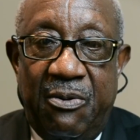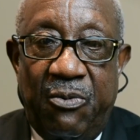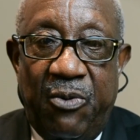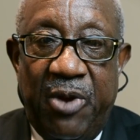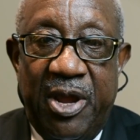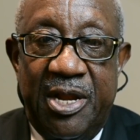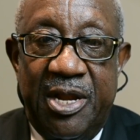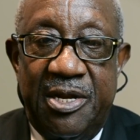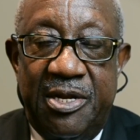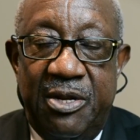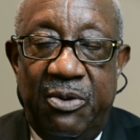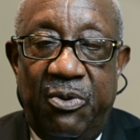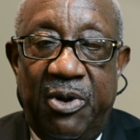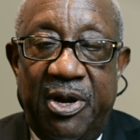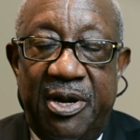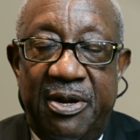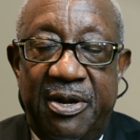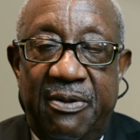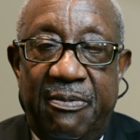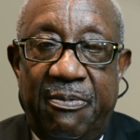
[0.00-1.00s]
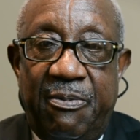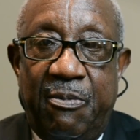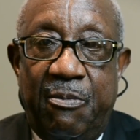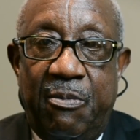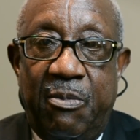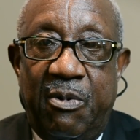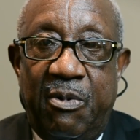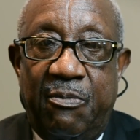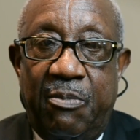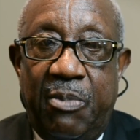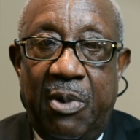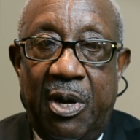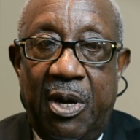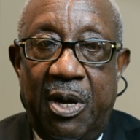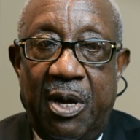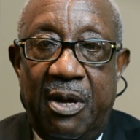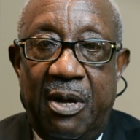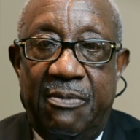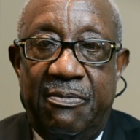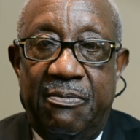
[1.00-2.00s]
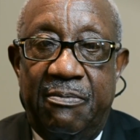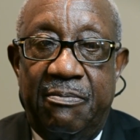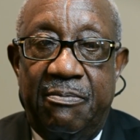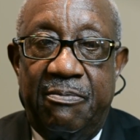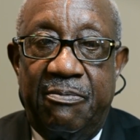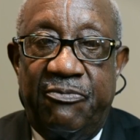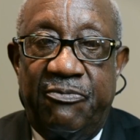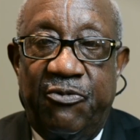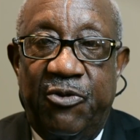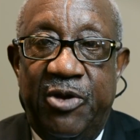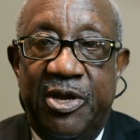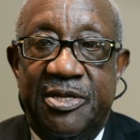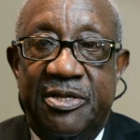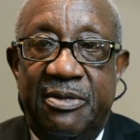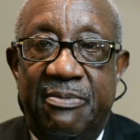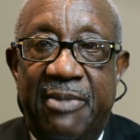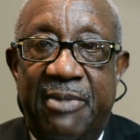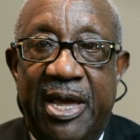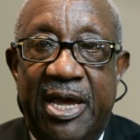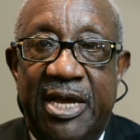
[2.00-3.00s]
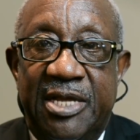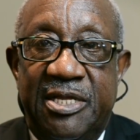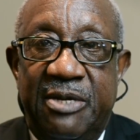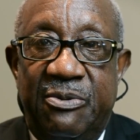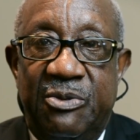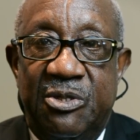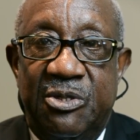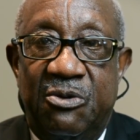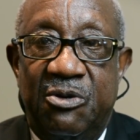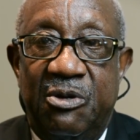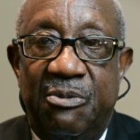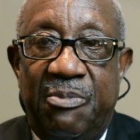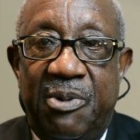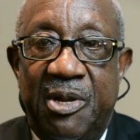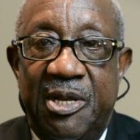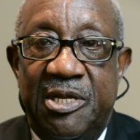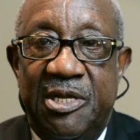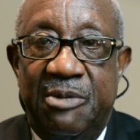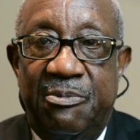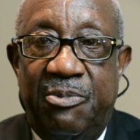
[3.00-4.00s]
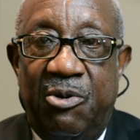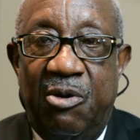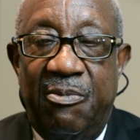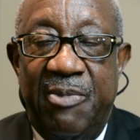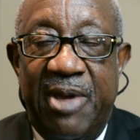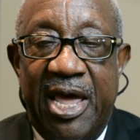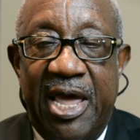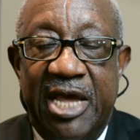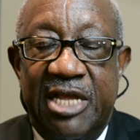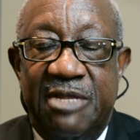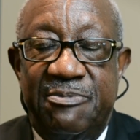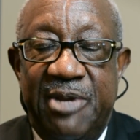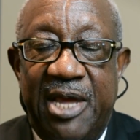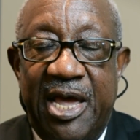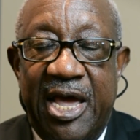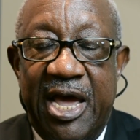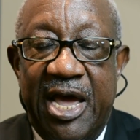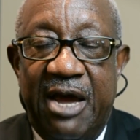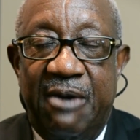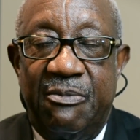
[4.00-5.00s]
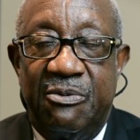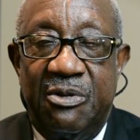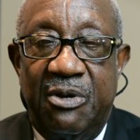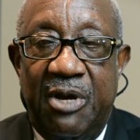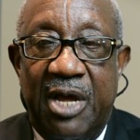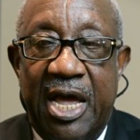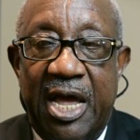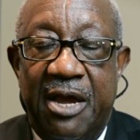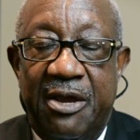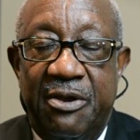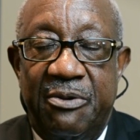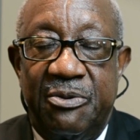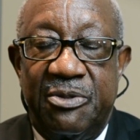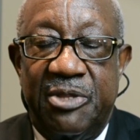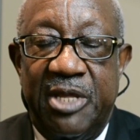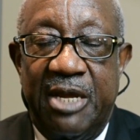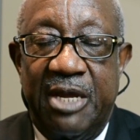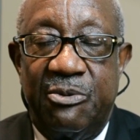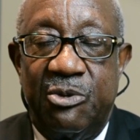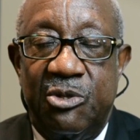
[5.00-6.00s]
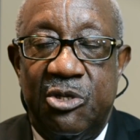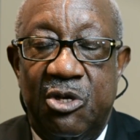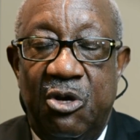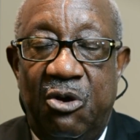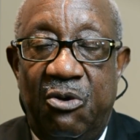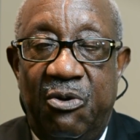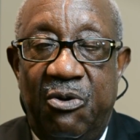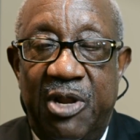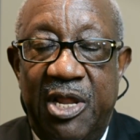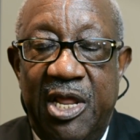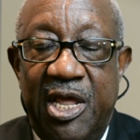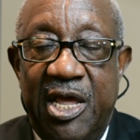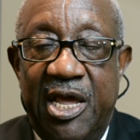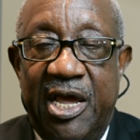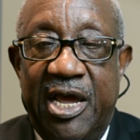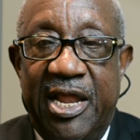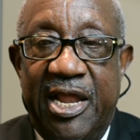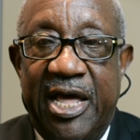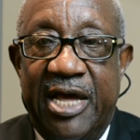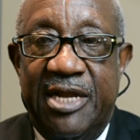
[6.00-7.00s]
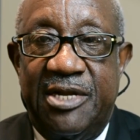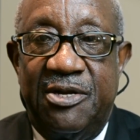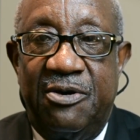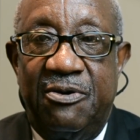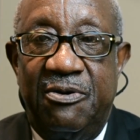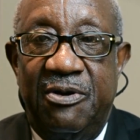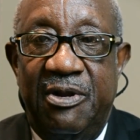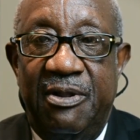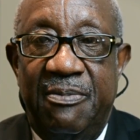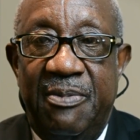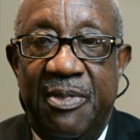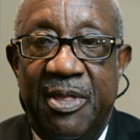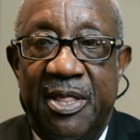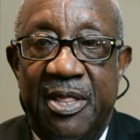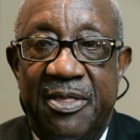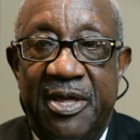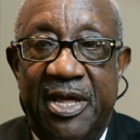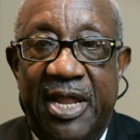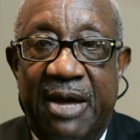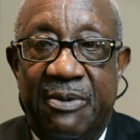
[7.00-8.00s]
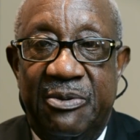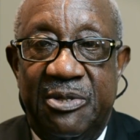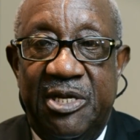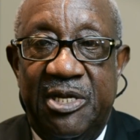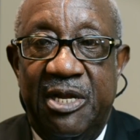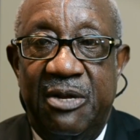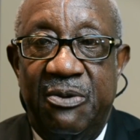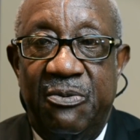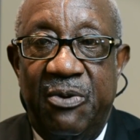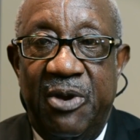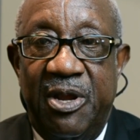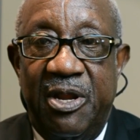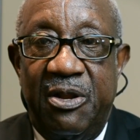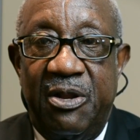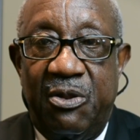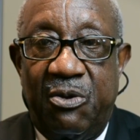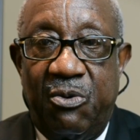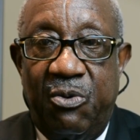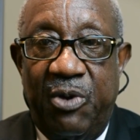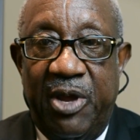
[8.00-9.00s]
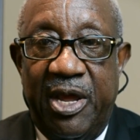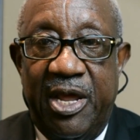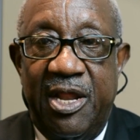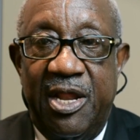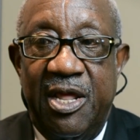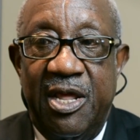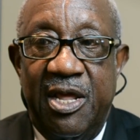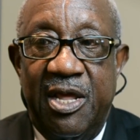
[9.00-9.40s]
ran into one of the uh, friends of mine that was on the police department, asked me how, how everything was going, and I told him that I was getting ready to quit.